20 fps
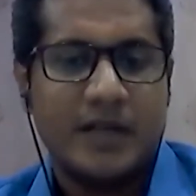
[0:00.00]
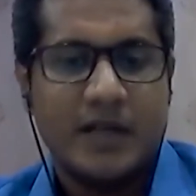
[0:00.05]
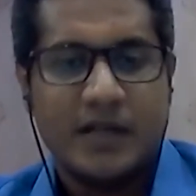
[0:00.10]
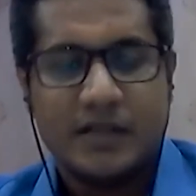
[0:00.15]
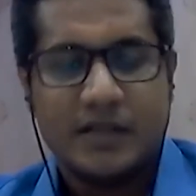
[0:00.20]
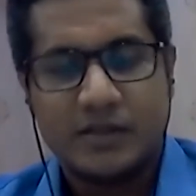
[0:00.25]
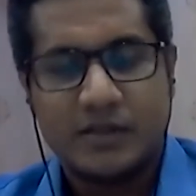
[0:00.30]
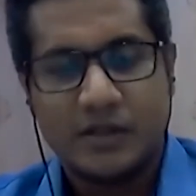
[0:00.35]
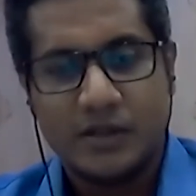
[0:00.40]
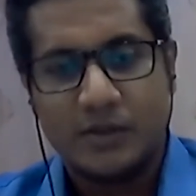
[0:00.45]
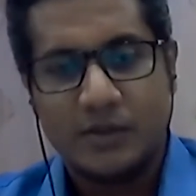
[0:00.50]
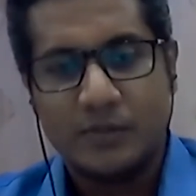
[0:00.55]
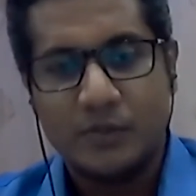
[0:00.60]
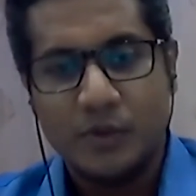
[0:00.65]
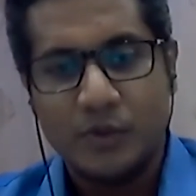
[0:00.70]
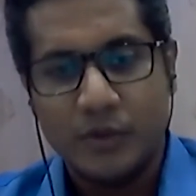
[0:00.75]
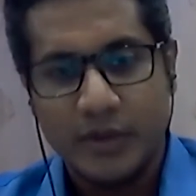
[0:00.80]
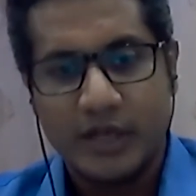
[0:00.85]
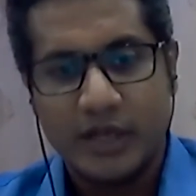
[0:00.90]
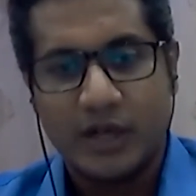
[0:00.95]
So
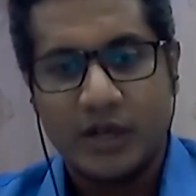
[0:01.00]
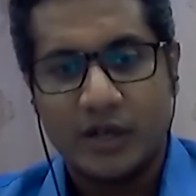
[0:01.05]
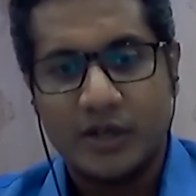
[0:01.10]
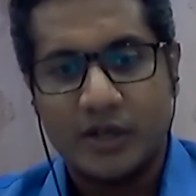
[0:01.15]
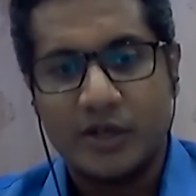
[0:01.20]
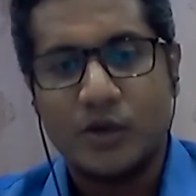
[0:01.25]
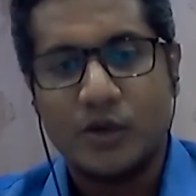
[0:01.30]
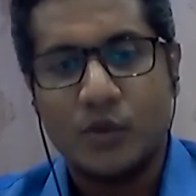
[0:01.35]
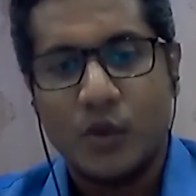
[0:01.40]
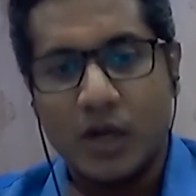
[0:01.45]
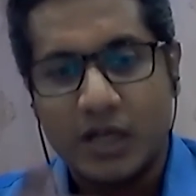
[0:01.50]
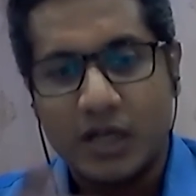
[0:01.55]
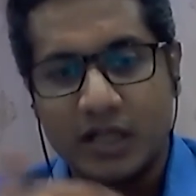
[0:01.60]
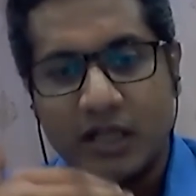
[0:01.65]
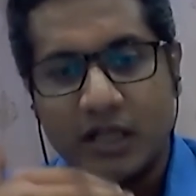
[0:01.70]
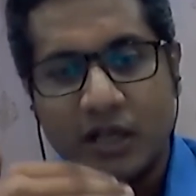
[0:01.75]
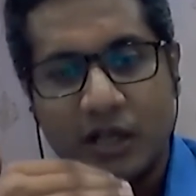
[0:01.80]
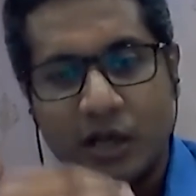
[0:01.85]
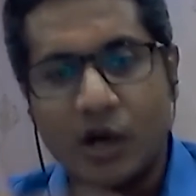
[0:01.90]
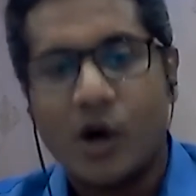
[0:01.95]
moving on, what are
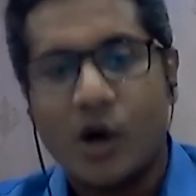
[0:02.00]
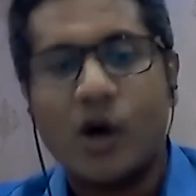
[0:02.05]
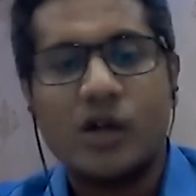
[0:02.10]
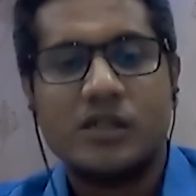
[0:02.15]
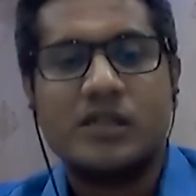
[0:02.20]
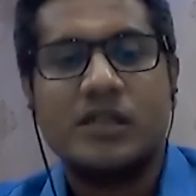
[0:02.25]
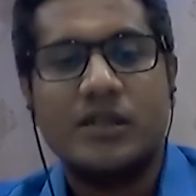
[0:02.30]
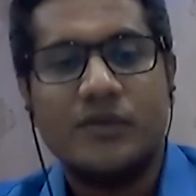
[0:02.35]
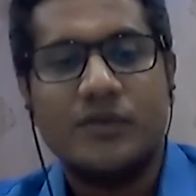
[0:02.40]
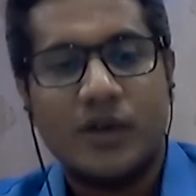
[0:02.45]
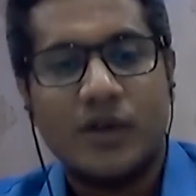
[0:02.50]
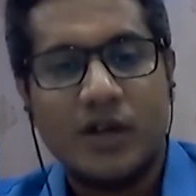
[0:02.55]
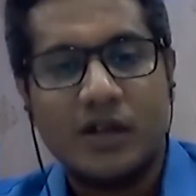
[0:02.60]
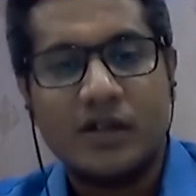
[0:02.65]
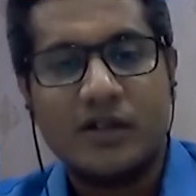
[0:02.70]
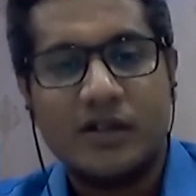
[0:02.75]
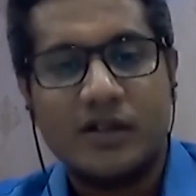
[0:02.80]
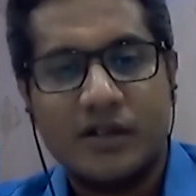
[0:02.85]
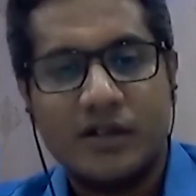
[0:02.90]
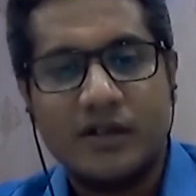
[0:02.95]
the laws
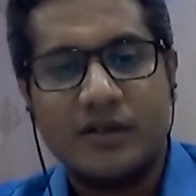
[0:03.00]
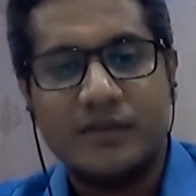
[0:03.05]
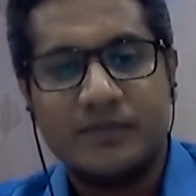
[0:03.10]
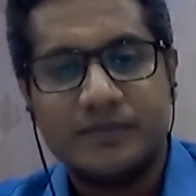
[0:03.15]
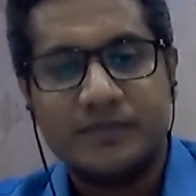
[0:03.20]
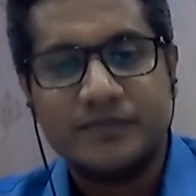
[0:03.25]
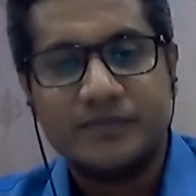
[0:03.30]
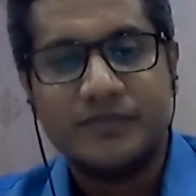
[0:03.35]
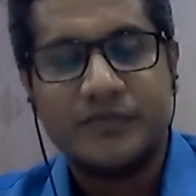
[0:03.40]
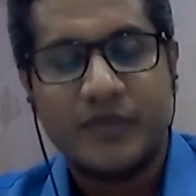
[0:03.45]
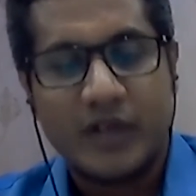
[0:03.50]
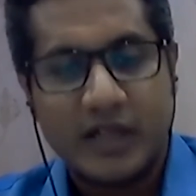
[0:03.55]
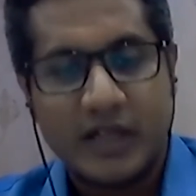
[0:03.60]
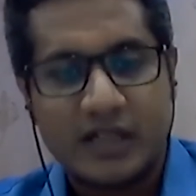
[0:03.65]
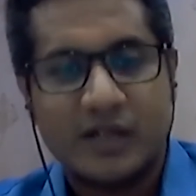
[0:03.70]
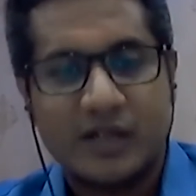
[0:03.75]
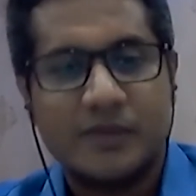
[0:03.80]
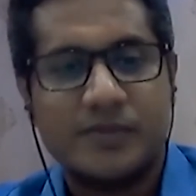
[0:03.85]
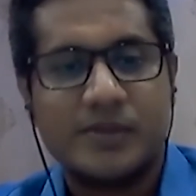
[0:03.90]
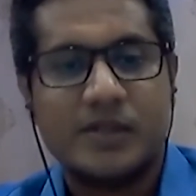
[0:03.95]
involved for
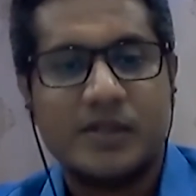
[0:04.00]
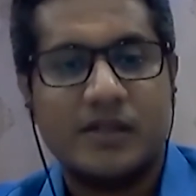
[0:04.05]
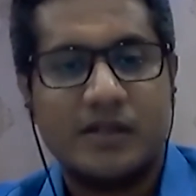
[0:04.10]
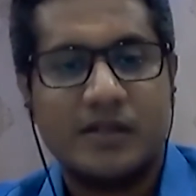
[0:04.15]
incomes?